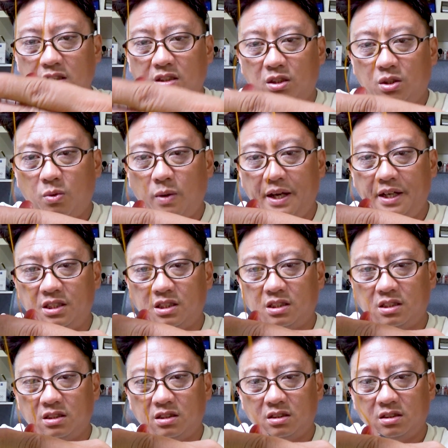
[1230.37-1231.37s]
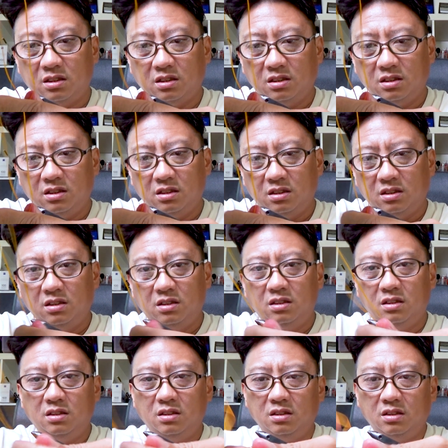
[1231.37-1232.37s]
twice,
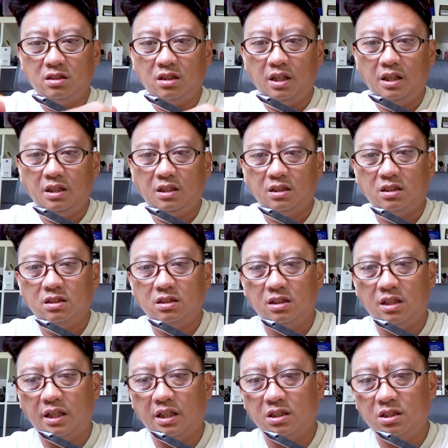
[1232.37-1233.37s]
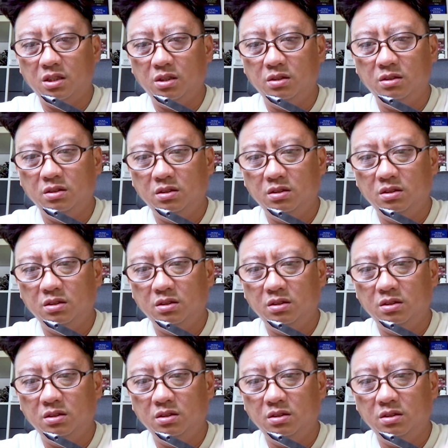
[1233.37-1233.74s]
okay, like so.